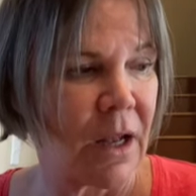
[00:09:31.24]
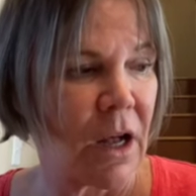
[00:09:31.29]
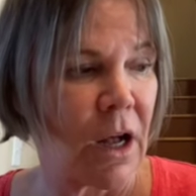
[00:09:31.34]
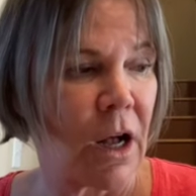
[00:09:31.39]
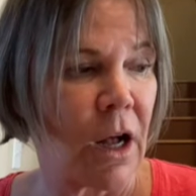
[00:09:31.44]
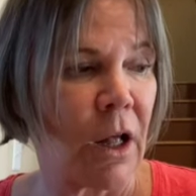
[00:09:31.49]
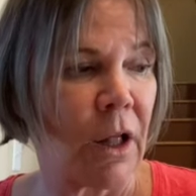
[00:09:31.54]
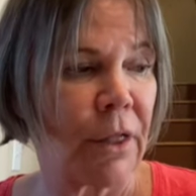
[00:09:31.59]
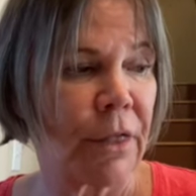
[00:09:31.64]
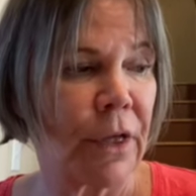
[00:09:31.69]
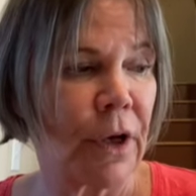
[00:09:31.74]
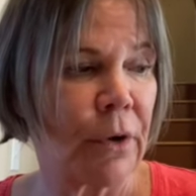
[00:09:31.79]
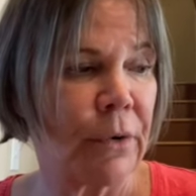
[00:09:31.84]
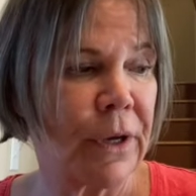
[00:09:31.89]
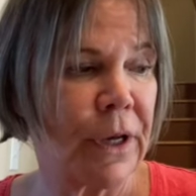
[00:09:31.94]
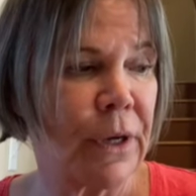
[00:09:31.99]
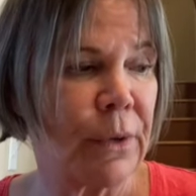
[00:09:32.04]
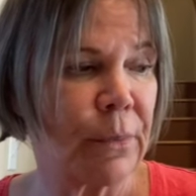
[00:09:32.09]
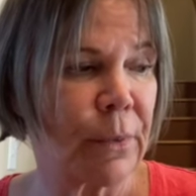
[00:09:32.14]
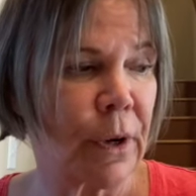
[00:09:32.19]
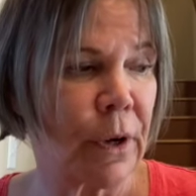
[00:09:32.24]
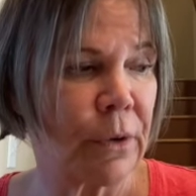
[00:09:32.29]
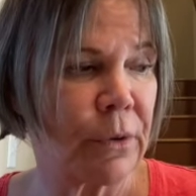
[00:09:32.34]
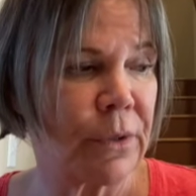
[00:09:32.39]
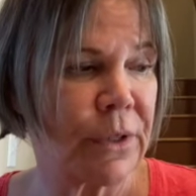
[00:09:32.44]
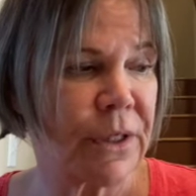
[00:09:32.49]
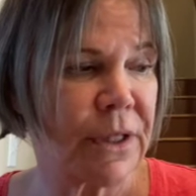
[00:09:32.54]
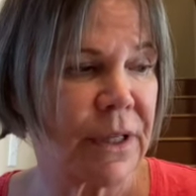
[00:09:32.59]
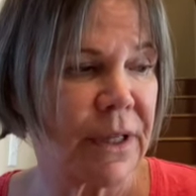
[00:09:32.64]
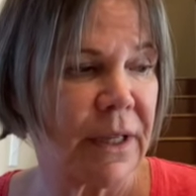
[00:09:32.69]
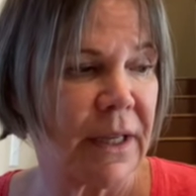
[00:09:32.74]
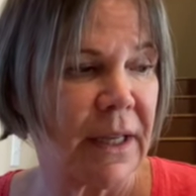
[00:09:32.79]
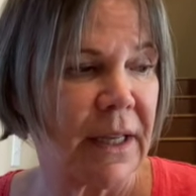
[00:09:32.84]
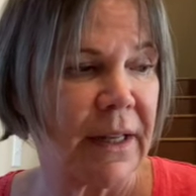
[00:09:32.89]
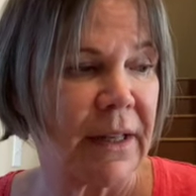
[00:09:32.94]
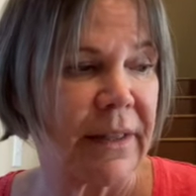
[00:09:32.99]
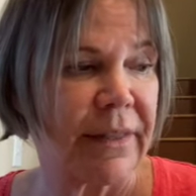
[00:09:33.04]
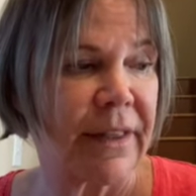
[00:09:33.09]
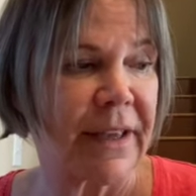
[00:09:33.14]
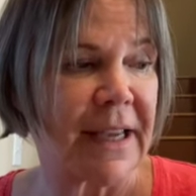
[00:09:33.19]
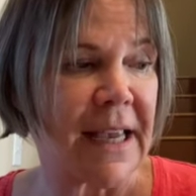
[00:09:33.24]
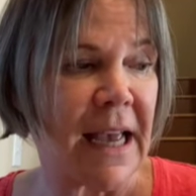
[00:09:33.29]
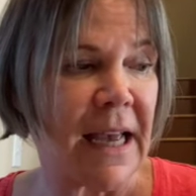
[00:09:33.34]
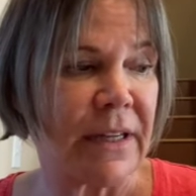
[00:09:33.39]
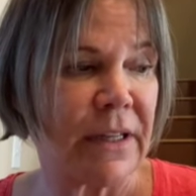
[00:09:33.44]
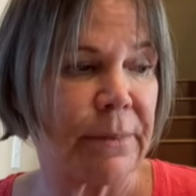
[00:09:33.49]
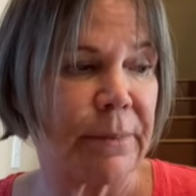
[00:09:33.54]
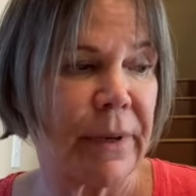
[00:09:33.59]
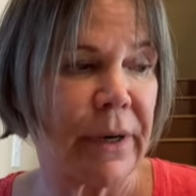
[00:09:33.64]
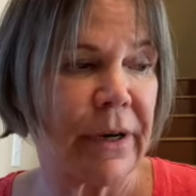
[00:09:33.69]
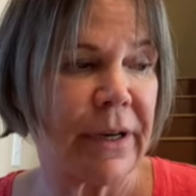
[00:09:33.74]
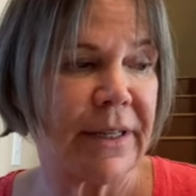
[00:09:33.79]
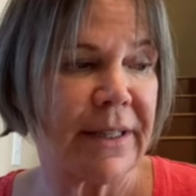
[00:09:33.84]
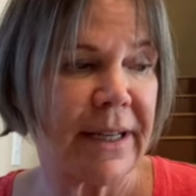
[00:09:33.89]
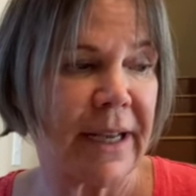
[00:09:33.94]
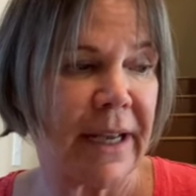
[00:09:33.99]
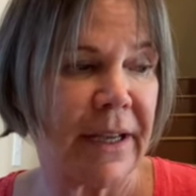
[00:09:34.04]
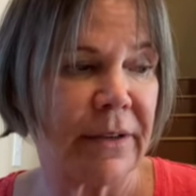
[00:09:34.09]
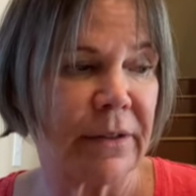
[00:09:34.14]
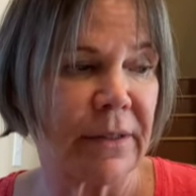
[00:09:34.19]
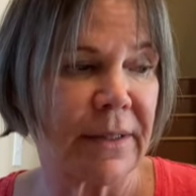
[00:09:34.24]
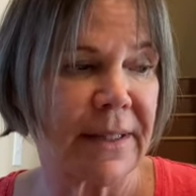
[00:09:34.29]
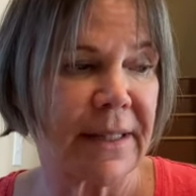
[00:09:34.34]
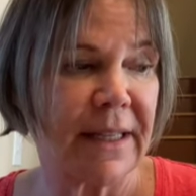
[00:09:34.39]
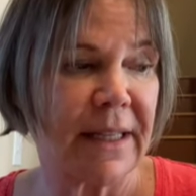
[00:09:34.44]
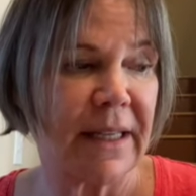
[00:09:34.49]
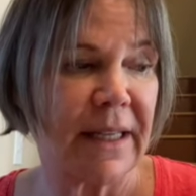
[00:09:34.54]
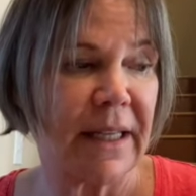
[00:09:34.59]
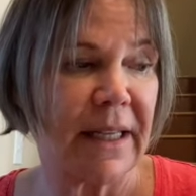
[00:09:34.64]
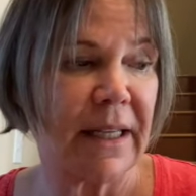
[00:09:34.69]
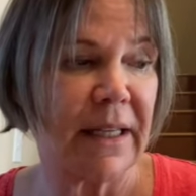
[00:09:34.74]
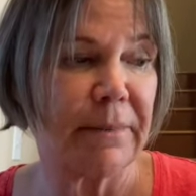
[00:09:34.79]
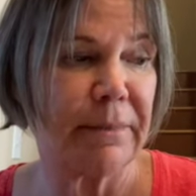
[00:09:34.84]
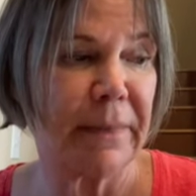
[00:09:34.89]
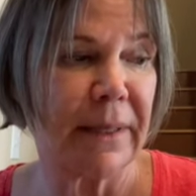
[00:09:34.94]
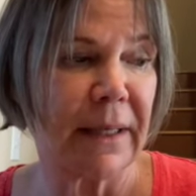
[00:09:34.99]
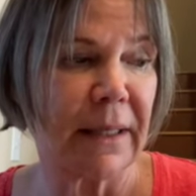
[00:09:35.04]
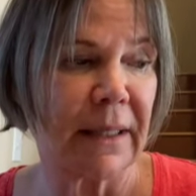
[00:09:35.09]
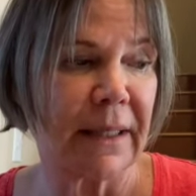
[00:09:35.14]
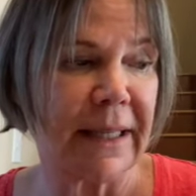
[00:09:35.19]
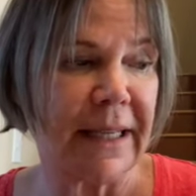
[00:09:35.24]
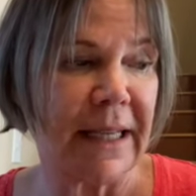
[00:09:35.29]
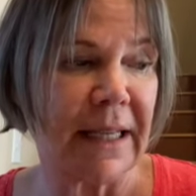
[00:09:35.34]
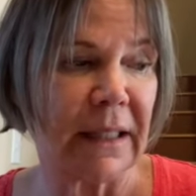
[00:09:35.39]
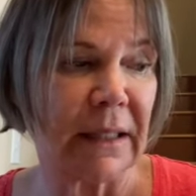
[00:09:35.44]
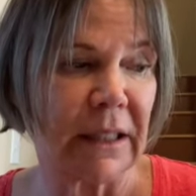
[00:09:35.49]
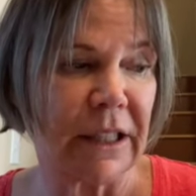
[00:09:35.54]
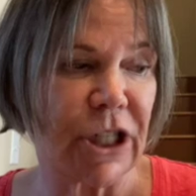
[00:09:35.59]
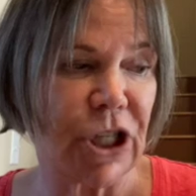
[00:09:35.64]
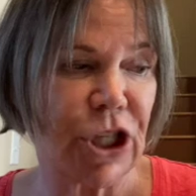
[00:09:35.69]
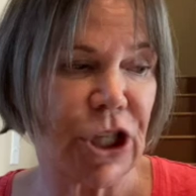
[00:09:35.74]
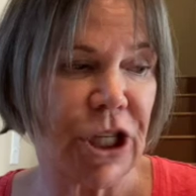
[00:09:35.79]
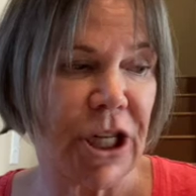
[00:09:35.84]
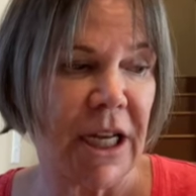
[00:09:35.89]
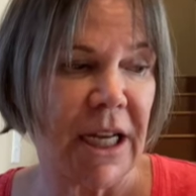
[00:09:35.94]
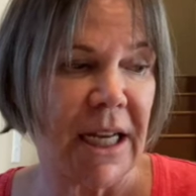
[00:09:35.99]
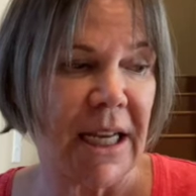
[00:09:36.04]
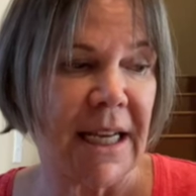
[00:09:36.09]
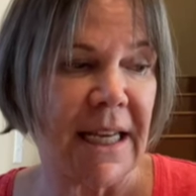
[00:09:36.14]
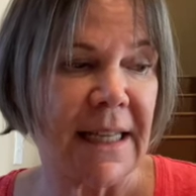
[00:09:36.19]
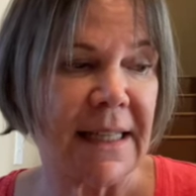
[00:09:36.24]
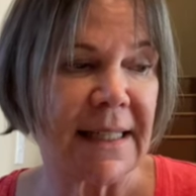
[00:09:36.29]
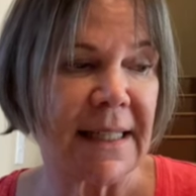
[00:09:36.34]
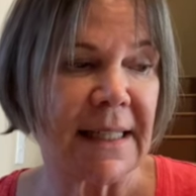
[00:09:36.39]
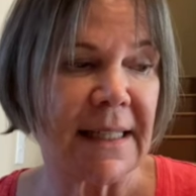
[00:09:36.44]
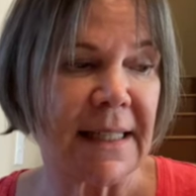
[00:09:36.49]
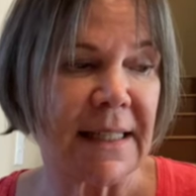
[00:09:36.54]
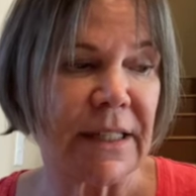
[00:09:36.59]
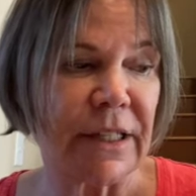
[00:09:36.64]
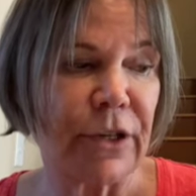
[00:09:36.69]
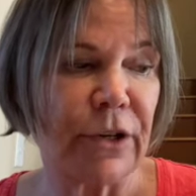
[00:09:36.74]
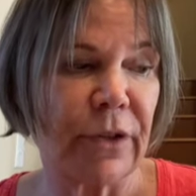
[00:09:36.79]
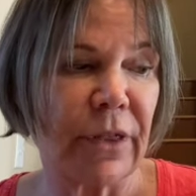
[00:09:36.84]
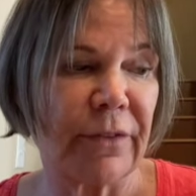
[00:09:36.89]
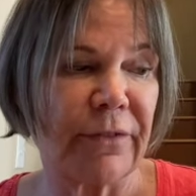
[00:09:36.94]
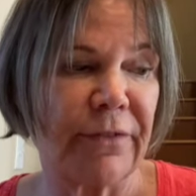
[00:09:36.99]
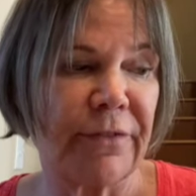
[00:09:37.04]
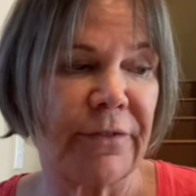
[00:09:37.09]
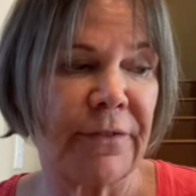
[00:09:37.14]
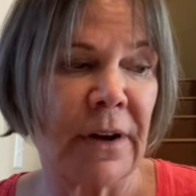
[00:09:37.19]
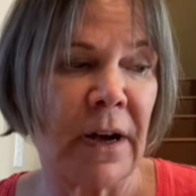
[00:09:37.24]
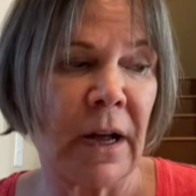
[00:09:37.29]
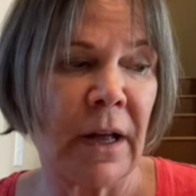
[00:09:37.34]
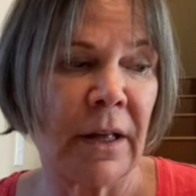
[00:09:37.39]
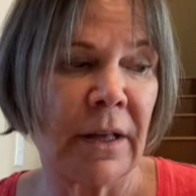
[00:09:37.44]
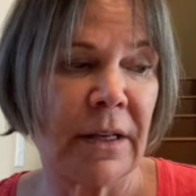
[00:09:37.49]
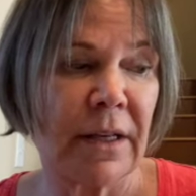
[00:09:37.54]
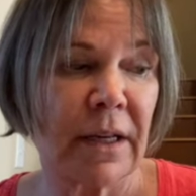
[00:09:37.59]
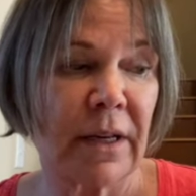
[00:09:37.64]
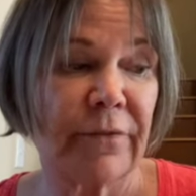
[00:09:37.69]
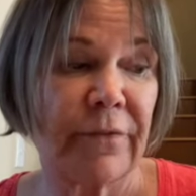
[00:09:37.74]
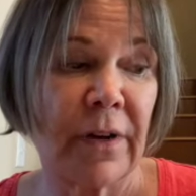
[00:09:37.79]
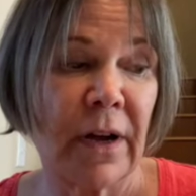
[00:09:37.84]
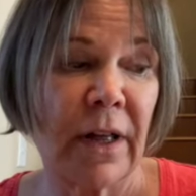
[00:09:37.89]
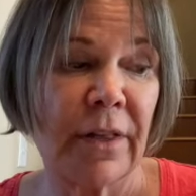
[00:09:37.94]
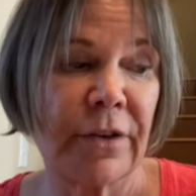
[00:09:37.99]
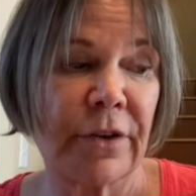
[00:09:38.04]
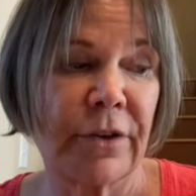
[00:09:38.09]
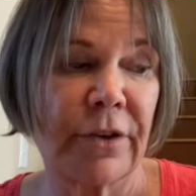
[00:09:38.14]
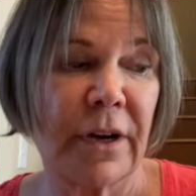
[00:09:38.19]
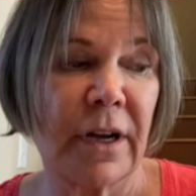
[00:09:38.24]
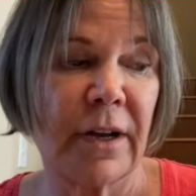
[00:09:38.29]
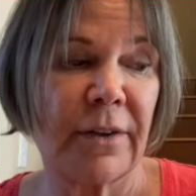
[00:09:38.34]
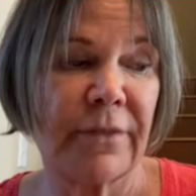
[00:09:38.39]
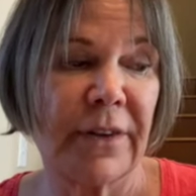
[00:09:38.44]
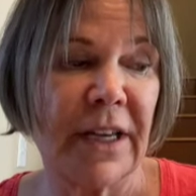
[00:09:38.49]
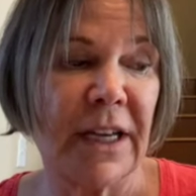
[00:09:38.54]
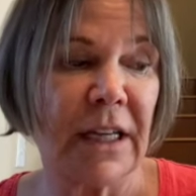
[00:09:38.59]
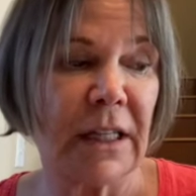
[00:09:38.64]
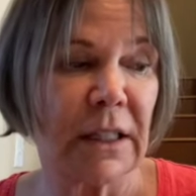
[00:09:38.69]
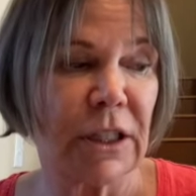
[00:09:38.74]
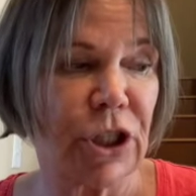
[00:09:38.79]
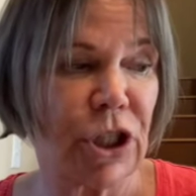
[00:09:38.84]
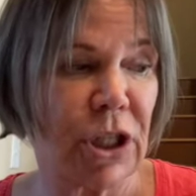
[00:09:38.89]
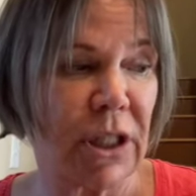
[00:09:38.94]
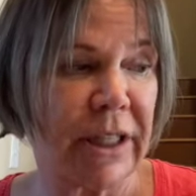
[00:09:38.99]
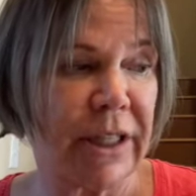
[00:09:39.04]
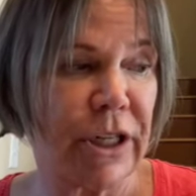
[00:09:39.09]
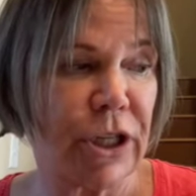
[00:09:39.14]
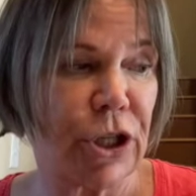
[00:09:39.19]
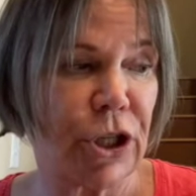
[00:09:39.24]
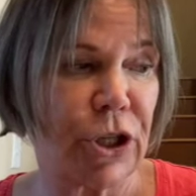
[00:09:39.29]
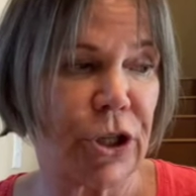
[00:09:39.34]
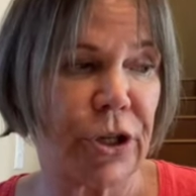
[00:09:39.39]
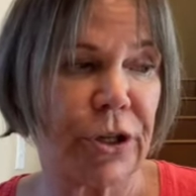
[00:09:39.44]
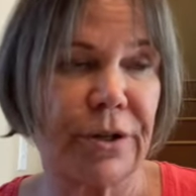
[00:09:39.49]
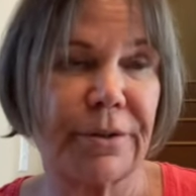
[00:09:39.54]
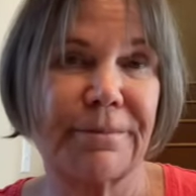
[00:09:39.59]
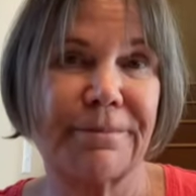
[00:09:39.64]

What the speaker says: Although he wrote the Canterbury Tales in Middle English, he is considered the father of English literature.